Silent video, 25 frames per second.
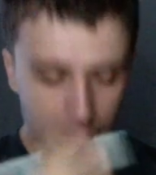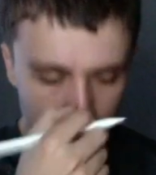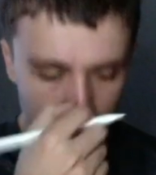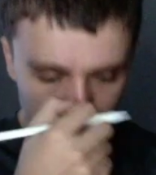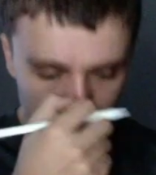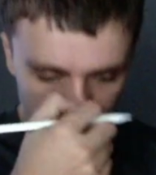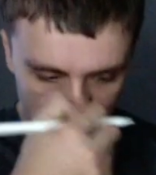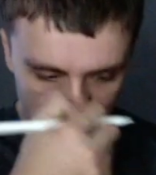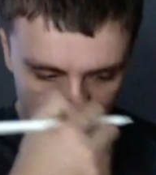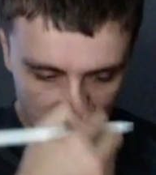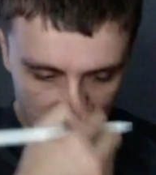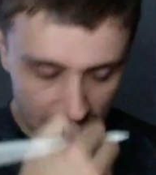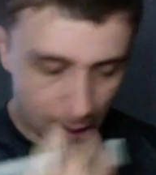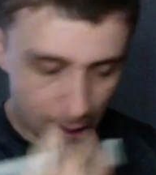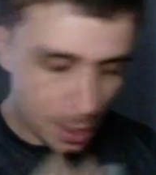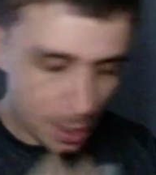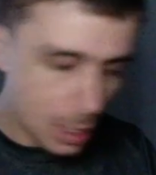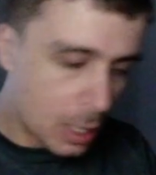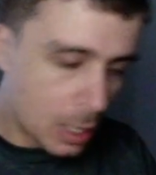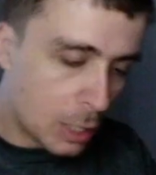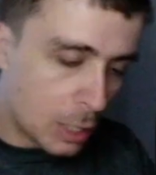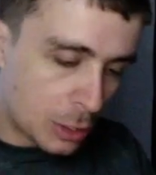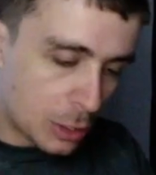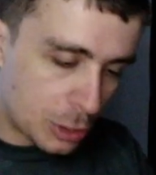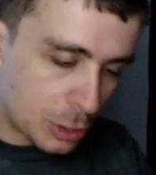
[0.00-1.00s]
Okay,
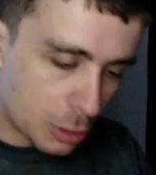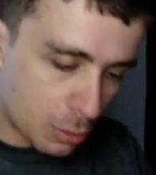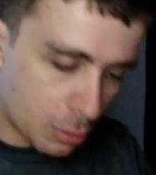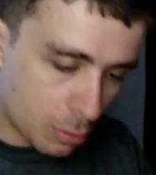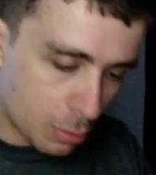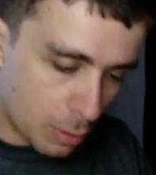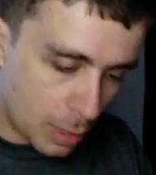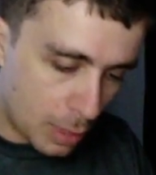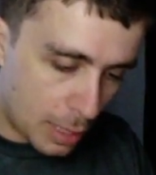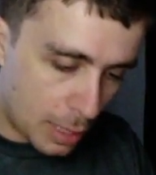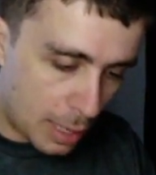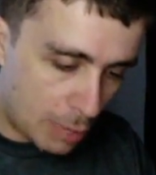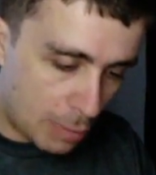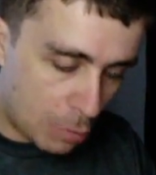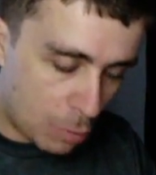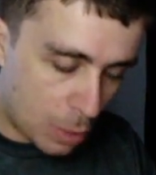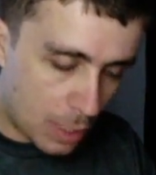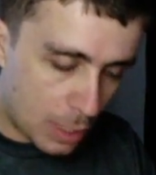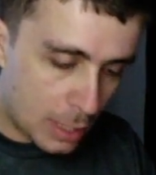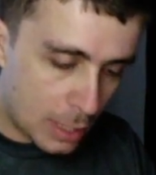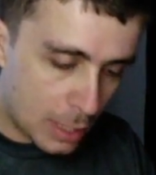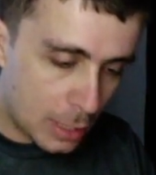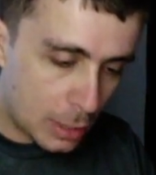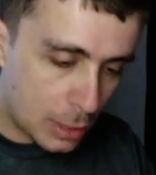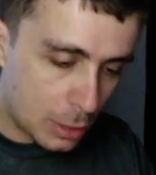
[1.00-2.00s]
so I want
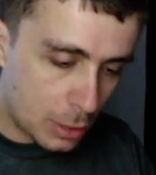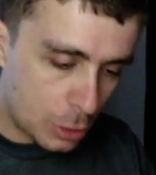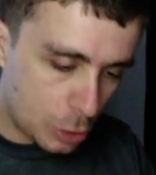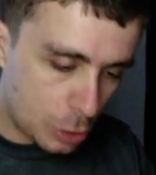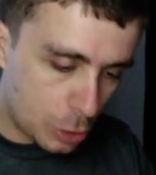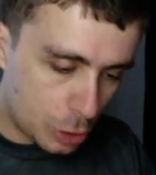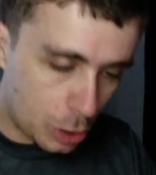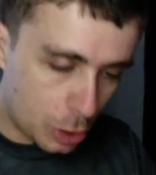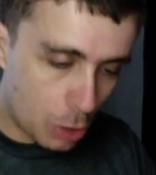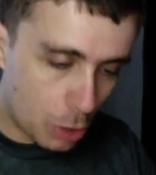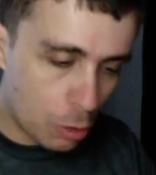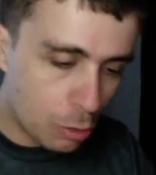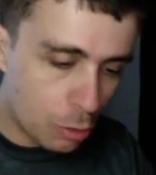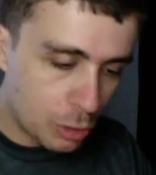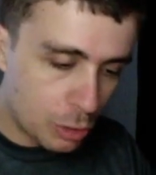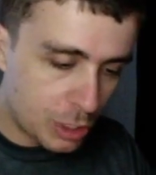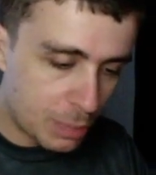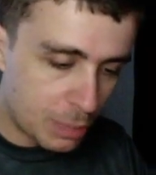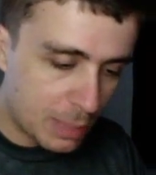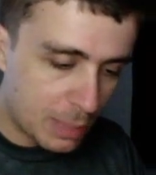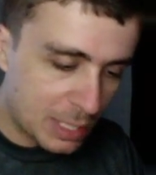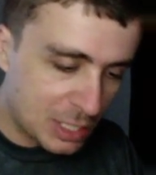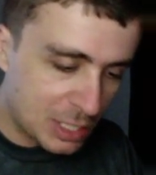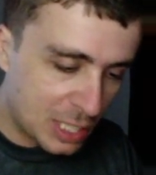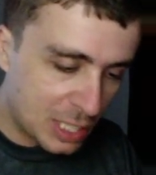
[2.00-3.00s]
to show some
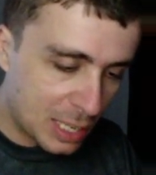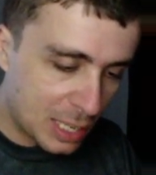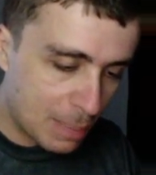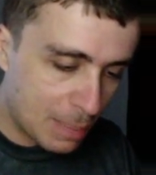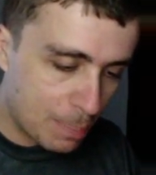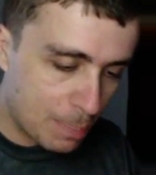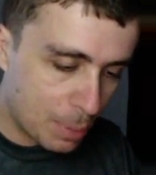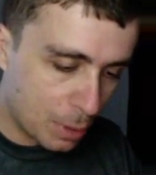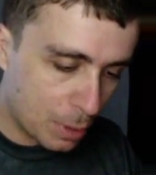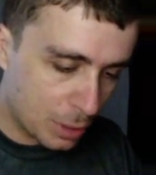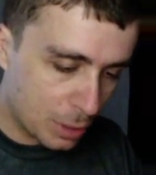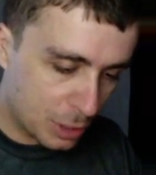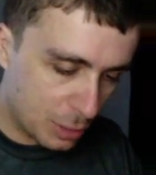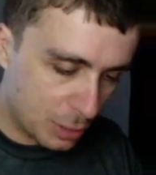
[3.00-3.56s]
examples of